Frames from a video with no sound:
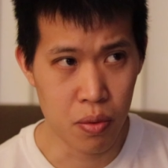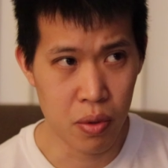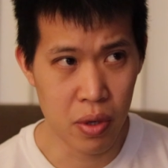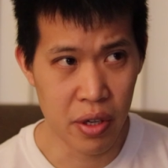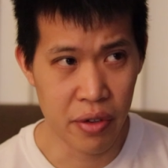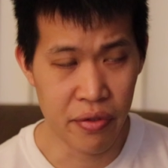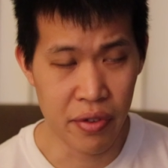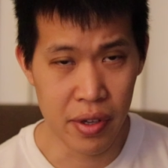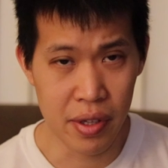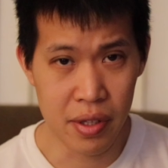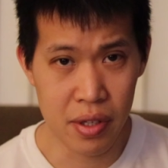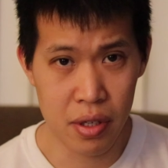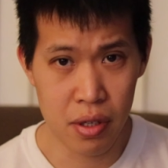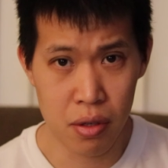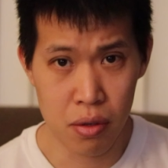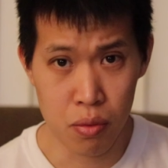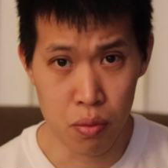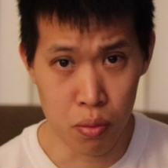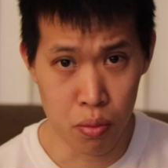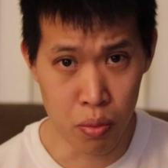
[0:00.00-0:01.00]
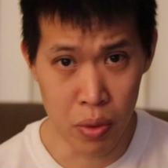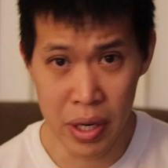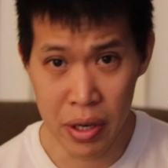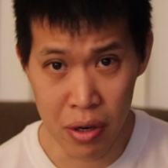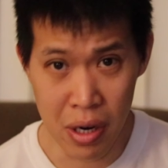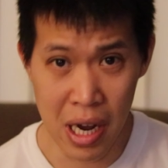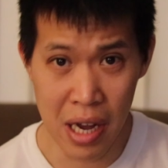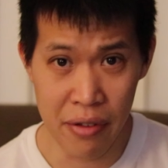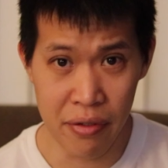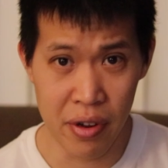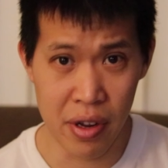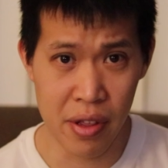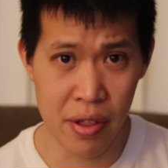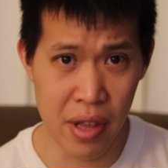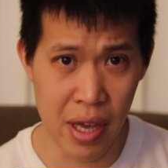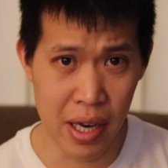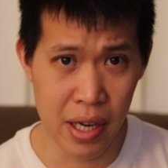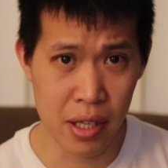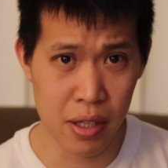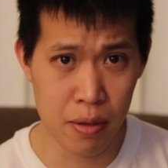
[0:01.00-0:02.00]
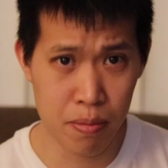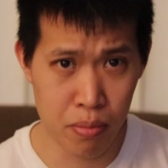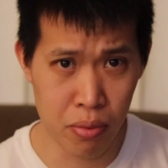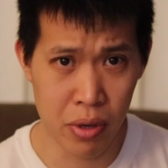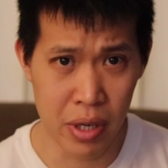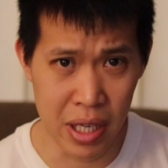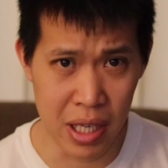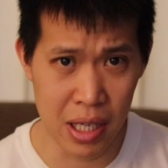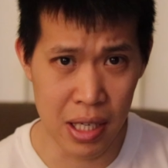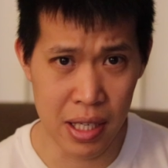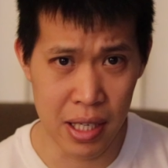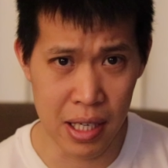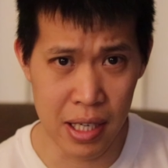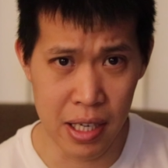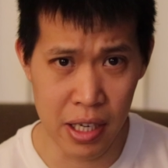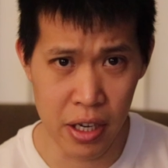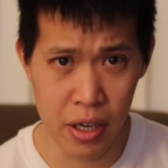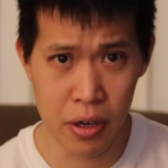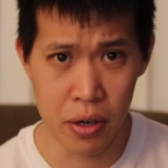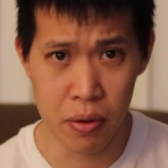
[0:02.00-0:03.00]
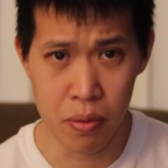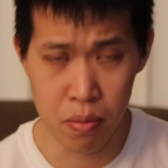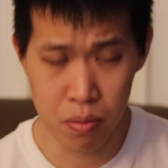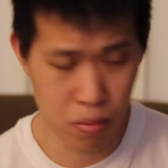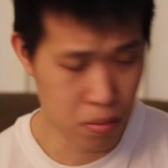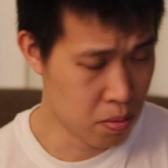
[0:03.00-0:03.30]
if it's rear heavy, then it's pretty easy to go